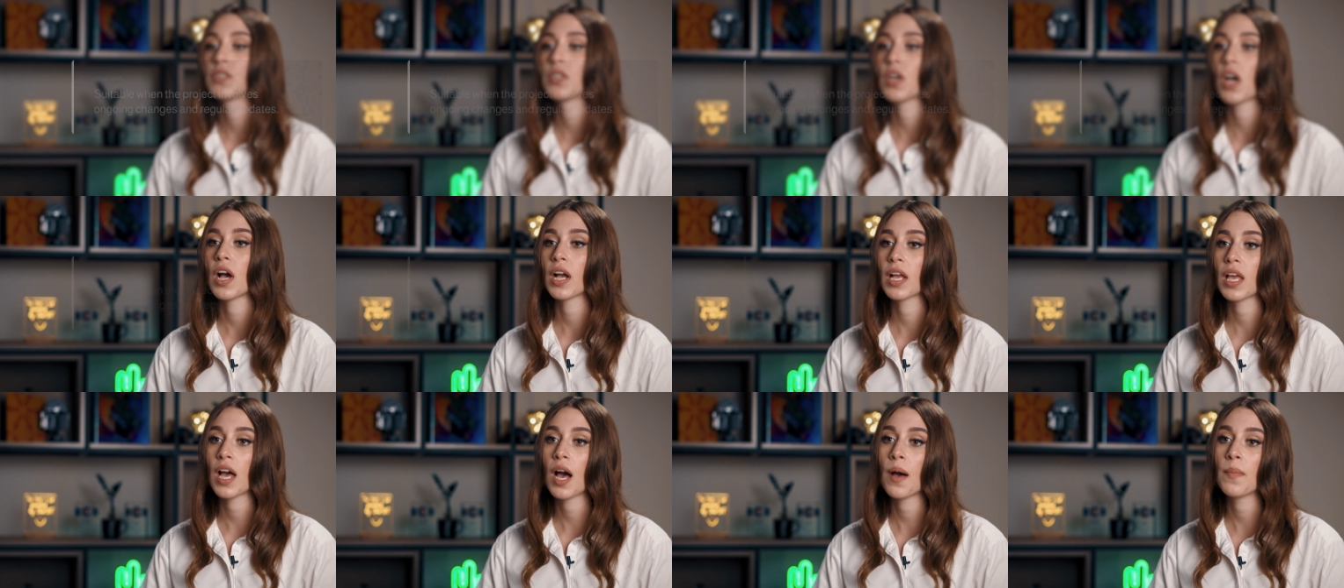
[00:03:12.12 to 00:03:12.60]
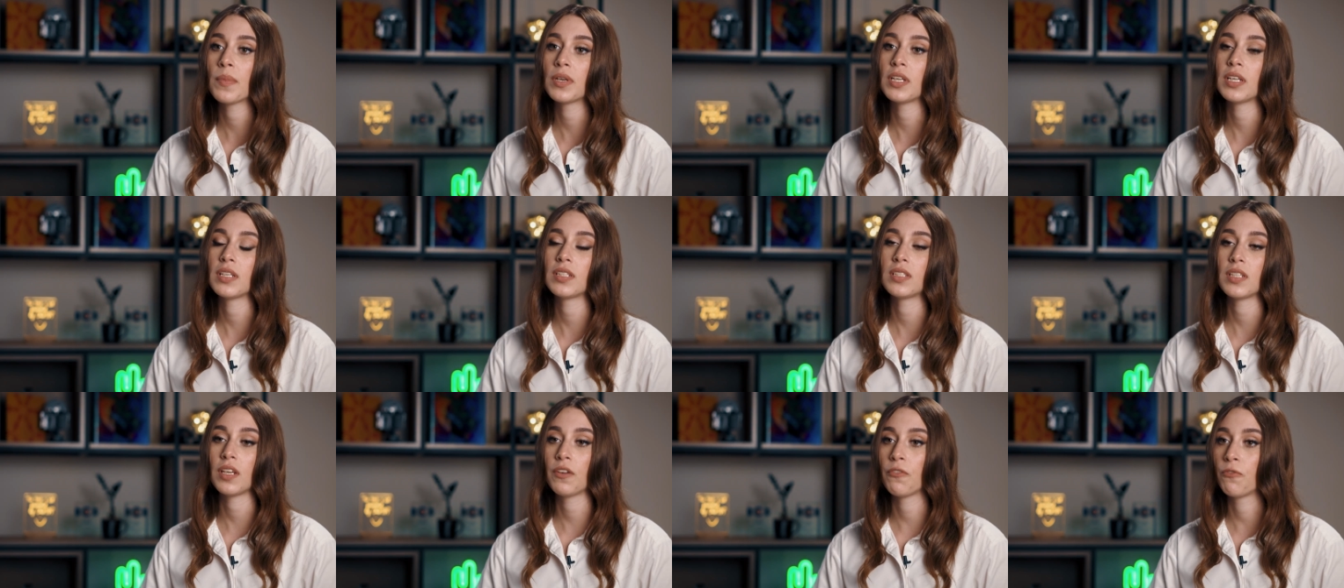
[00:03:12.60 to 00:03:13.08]
to
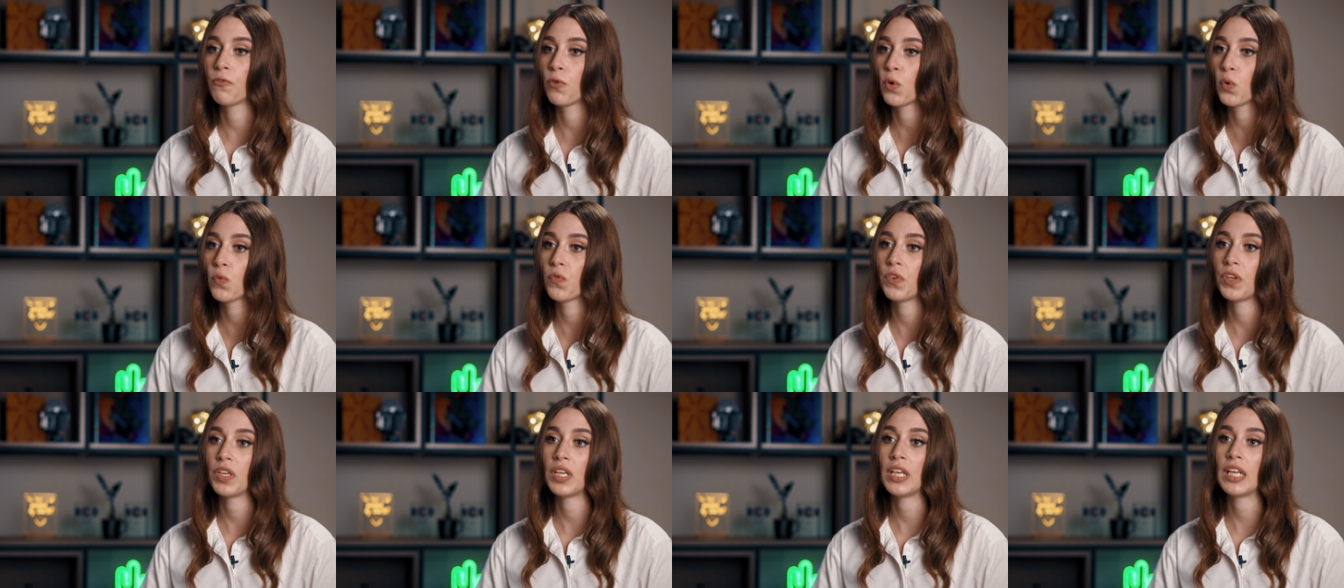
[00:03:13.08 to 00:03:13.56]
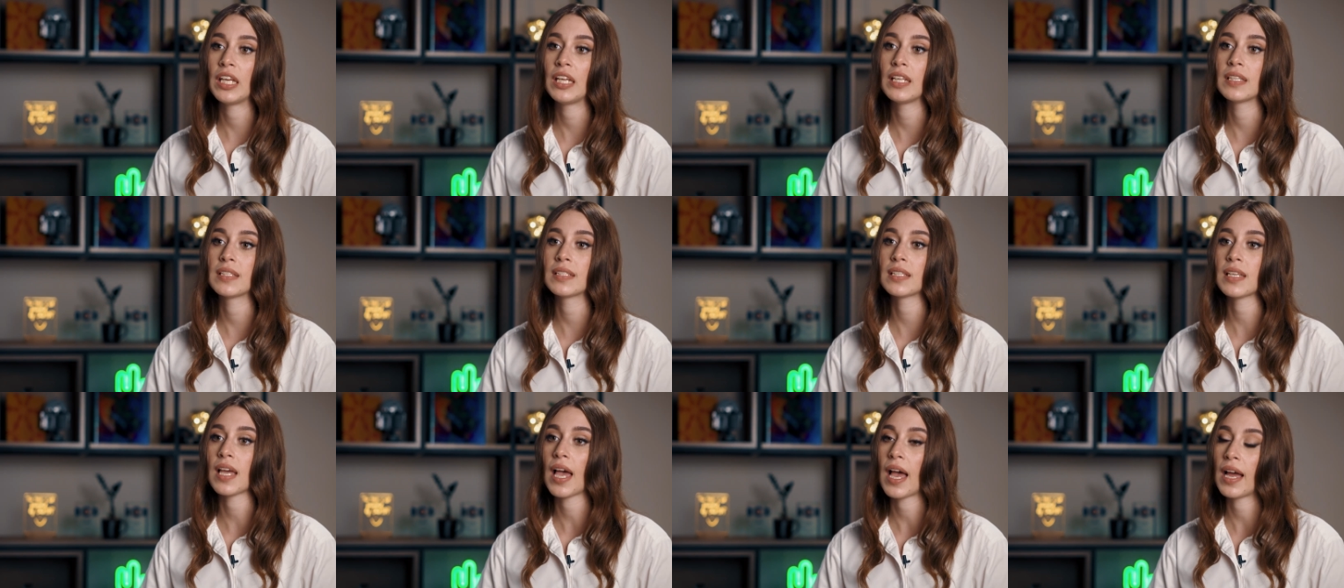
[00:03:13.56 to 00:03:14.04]
accommodate evolving
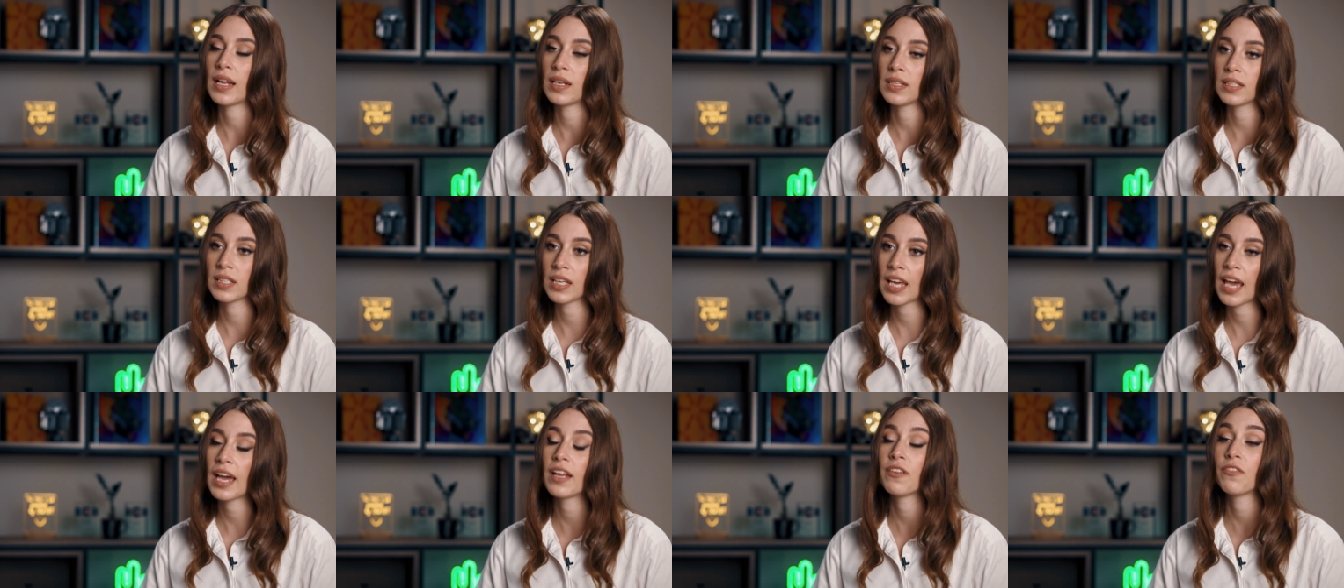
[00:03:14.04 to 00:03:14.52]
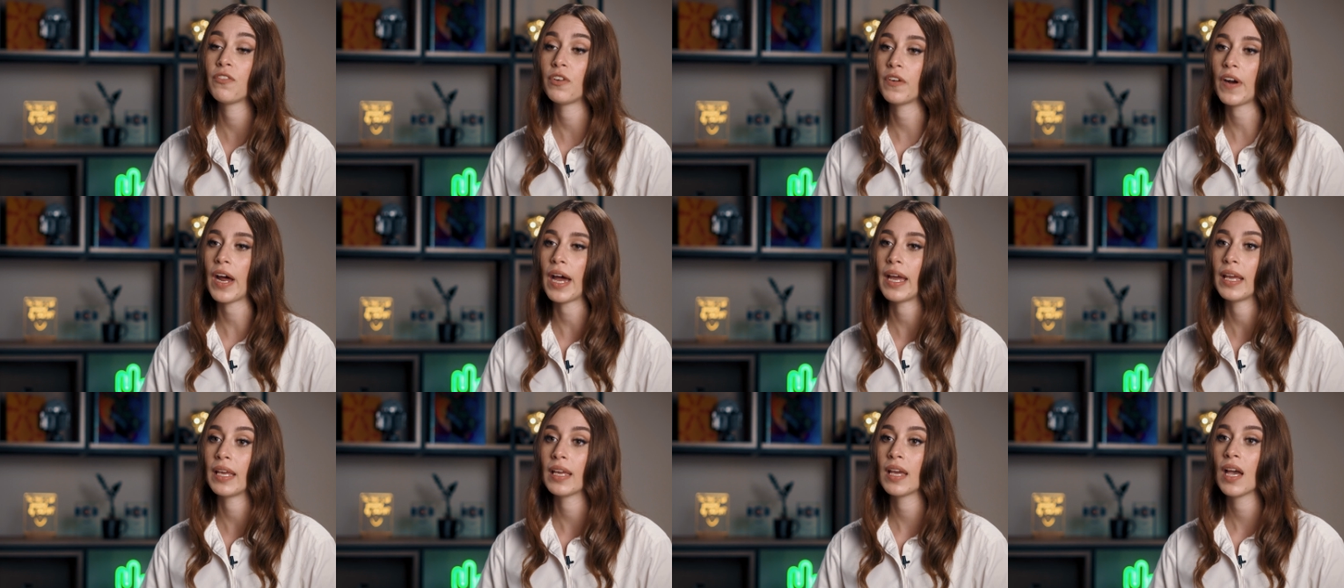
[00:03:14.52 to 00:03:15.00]
needs and can
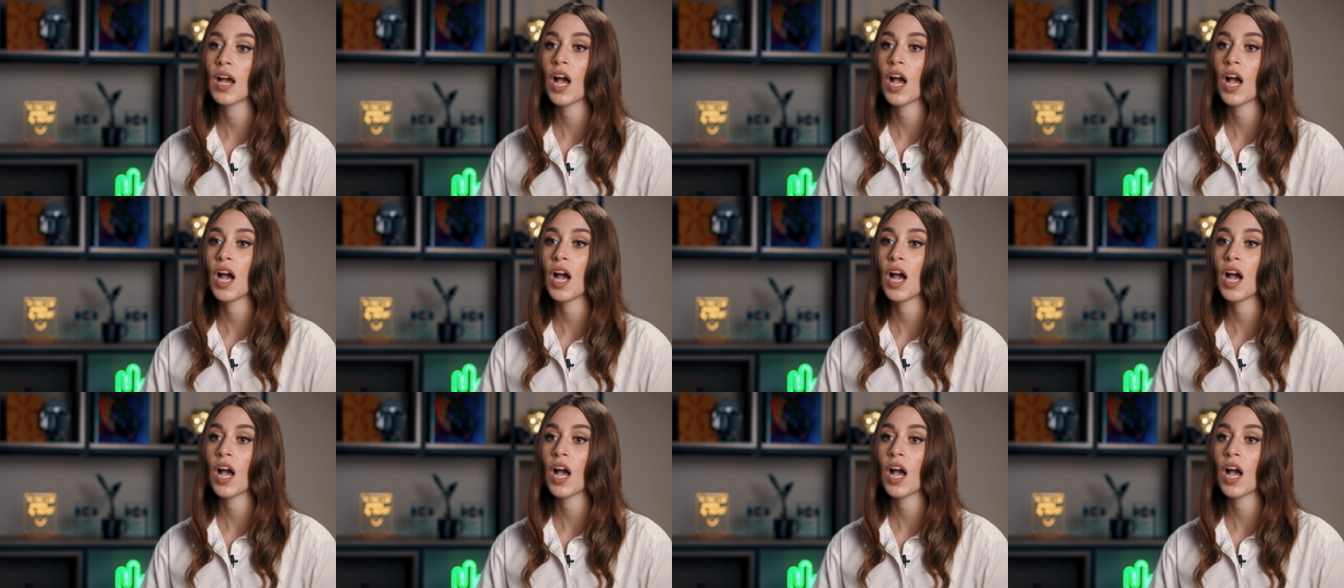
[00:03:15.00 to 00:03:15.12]
vary.